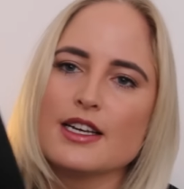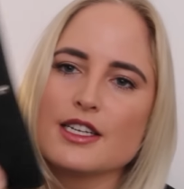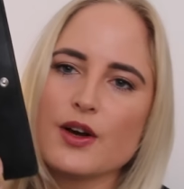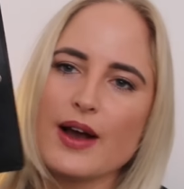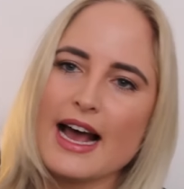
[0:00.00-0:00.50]

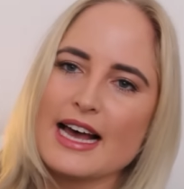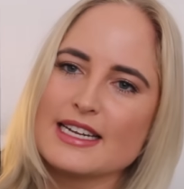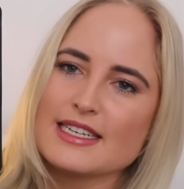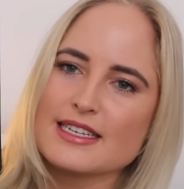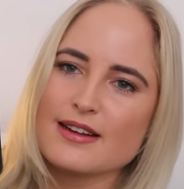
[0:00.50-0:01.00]
So it
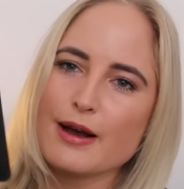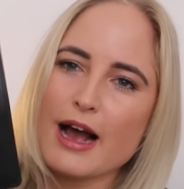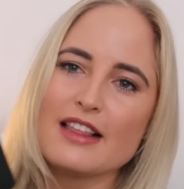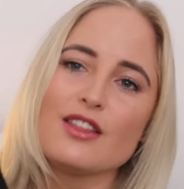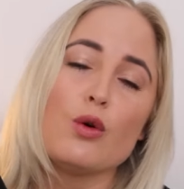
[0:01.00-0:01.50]
has,
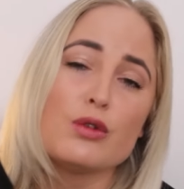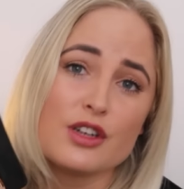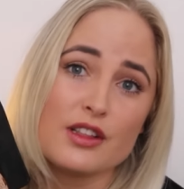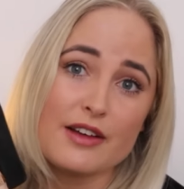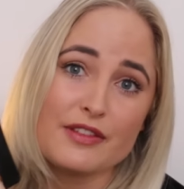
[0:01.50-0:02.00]
I
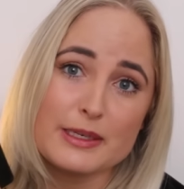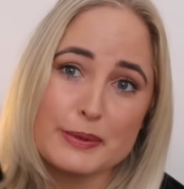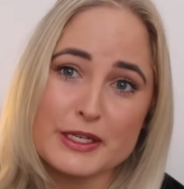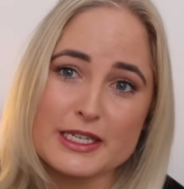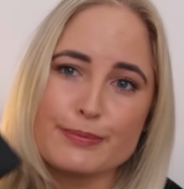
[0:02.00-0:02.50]
also love this because it's